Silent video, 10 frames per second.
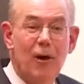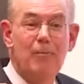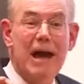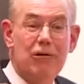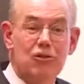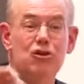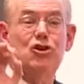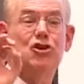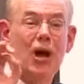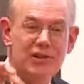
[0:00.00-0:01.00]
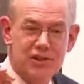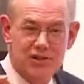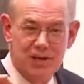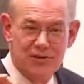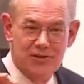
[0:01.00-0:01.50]
about
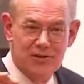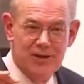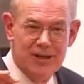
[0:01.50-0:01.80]
justice.